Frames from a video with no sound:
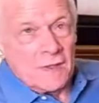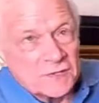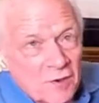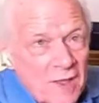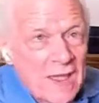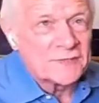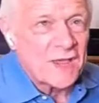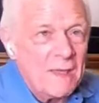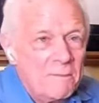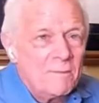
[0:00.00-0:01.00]
So as
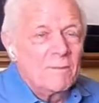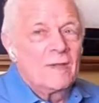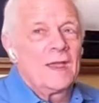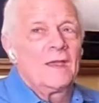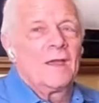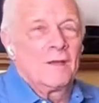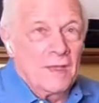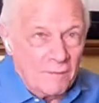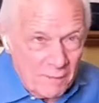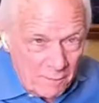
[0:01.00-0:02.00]
and
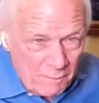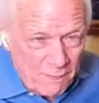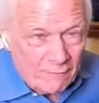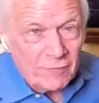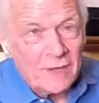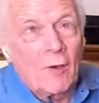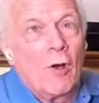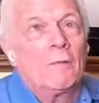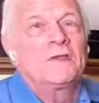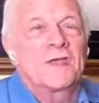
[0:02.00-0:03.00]
Beverly
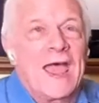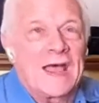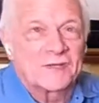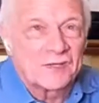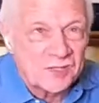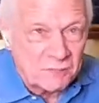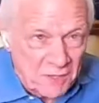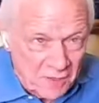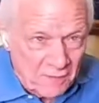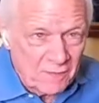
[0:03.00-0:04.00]
always asks
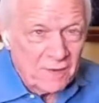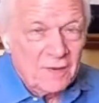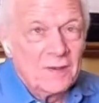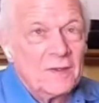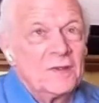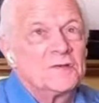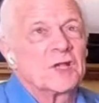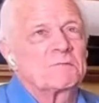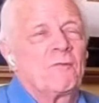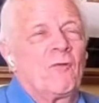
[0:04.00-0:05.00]
me,
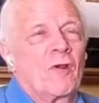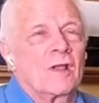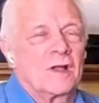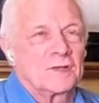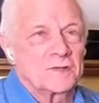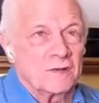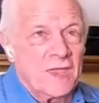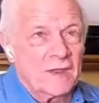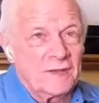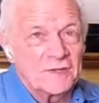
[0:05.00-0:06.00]
just before a concert,
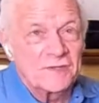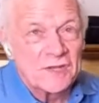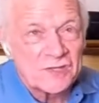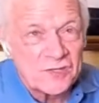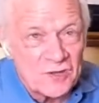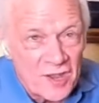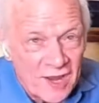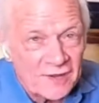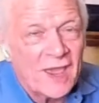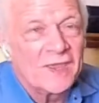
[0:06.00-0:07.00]
Ken, is this the
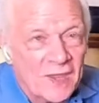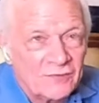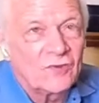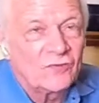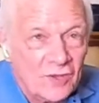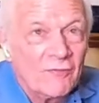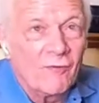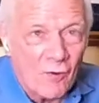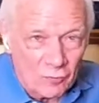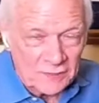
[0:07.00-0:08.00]
night I get to sing
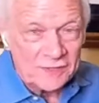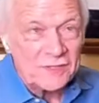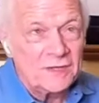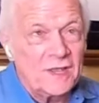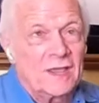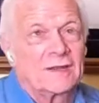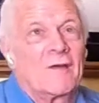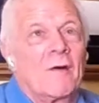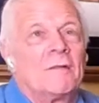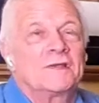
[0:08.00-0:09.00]
The Holy City? And
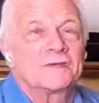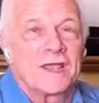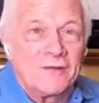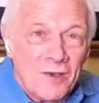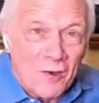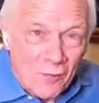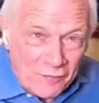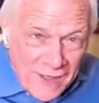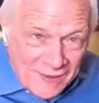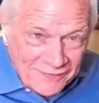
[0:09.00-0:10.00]
I always say, no,
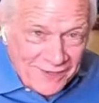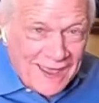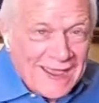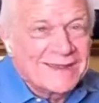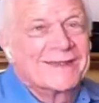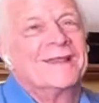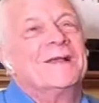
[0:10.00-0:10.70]
not tonight.